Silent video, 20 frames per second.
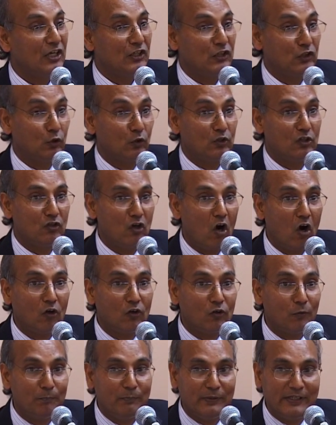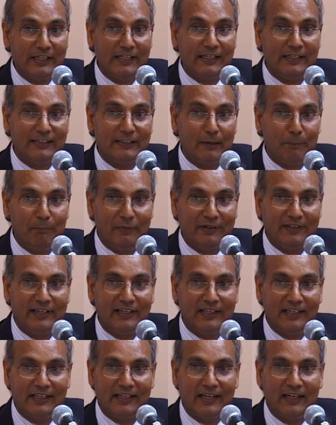should not be the
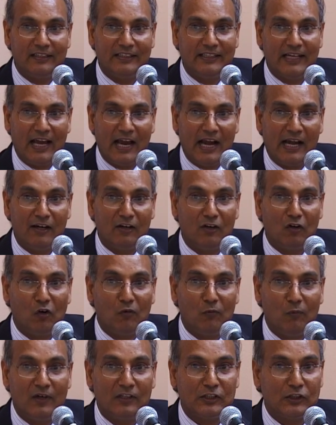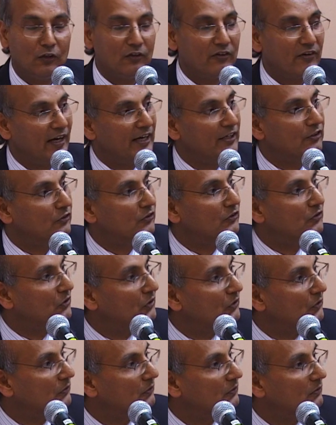beginning and the end of what you're trying to
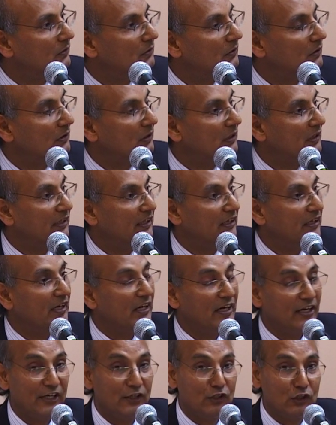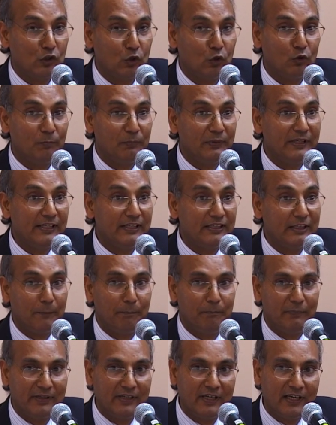do. It should be the
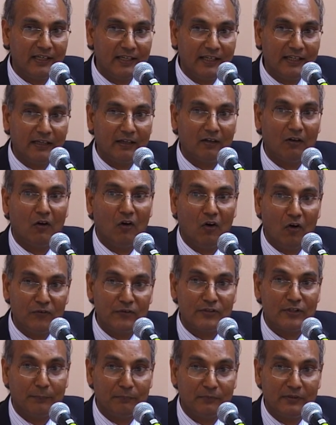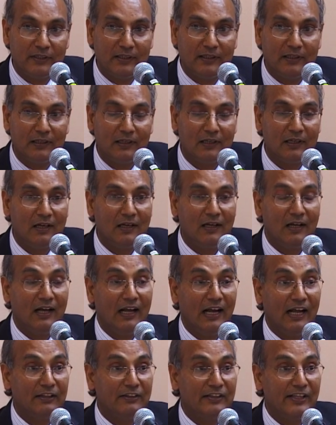beginning of something.
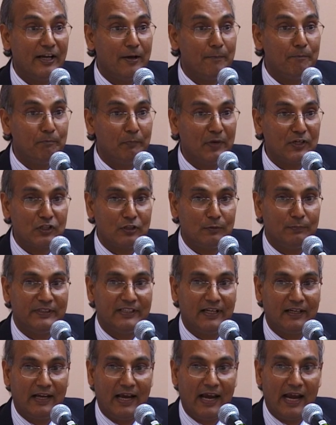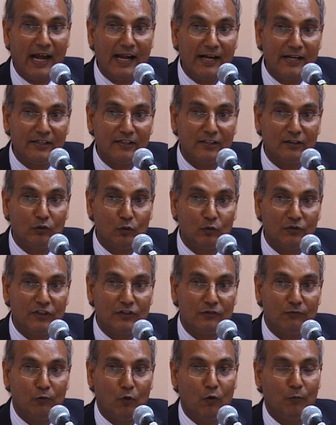And there must be an end to
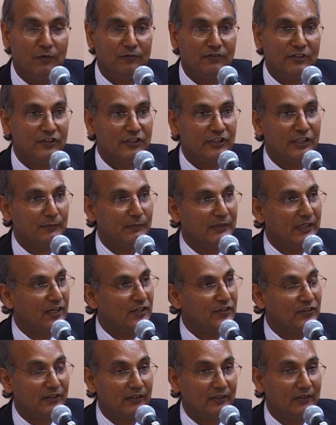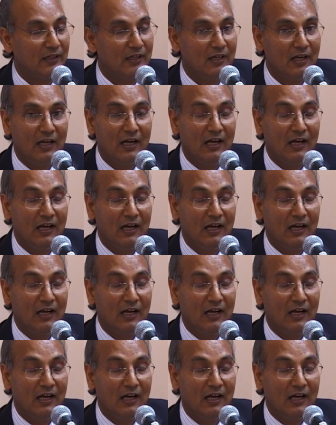this form of discrimination.